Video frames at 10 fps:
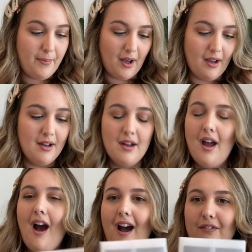but
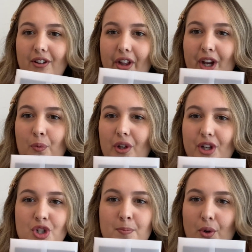I feel like it
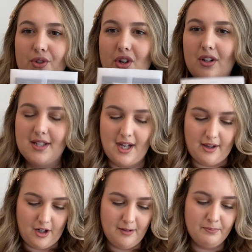really just pulls it all
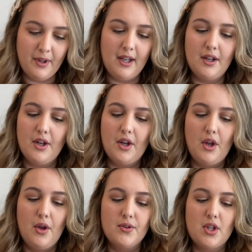together.
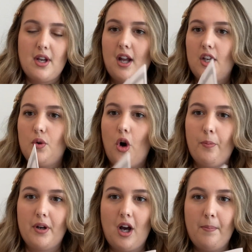So then you
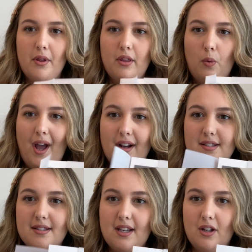open up the wax
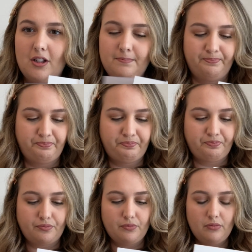seal,
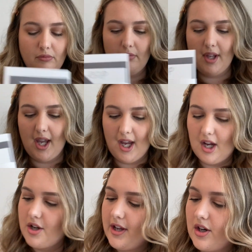
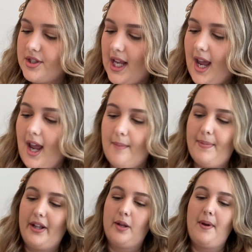and there's a
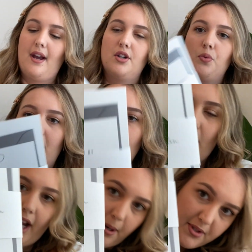belly band with our
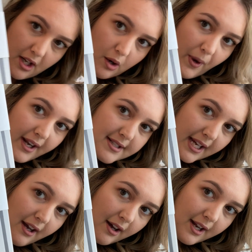names and our wedding
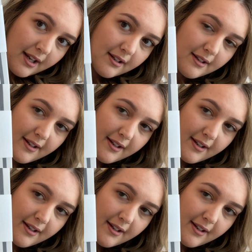date on it.